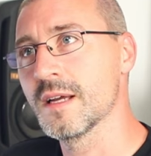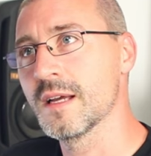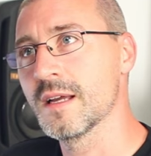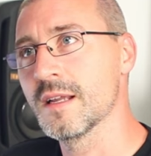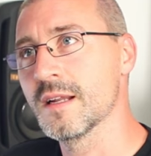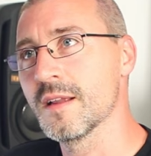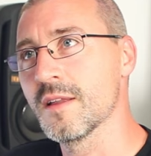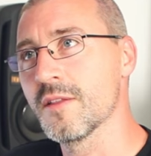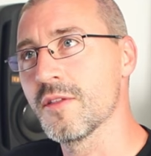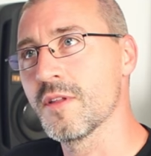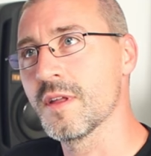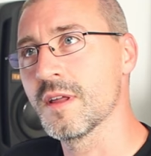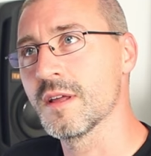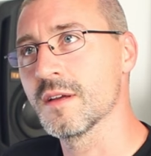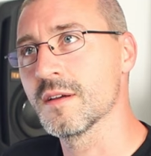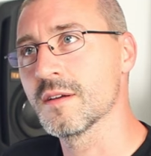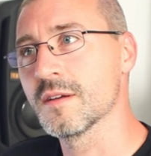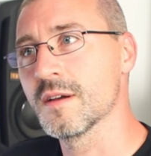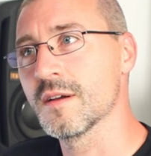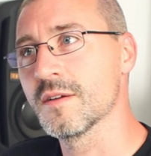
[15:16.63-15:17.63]
And I
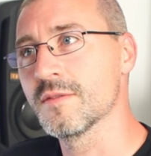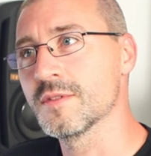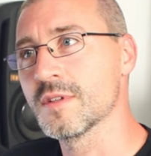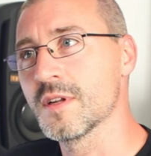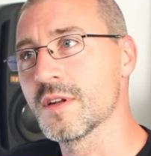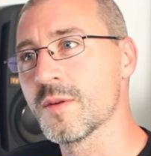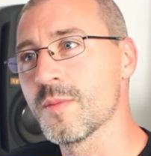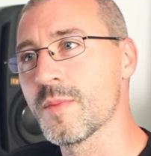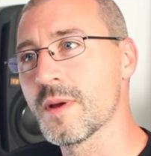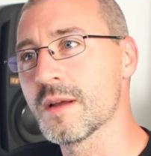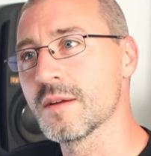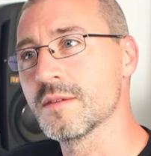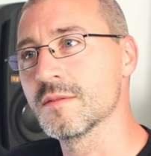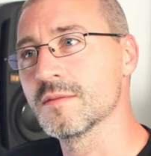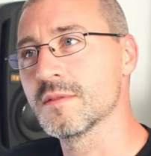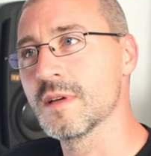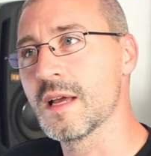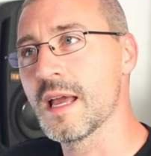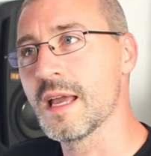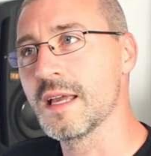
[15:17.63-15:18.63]
think I've done about
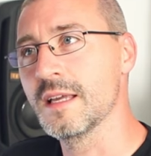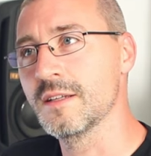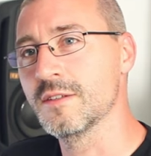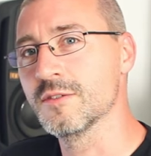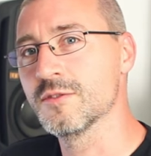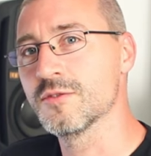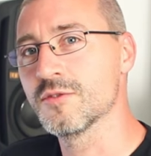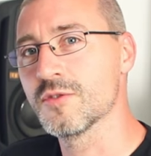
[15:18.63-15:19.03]
8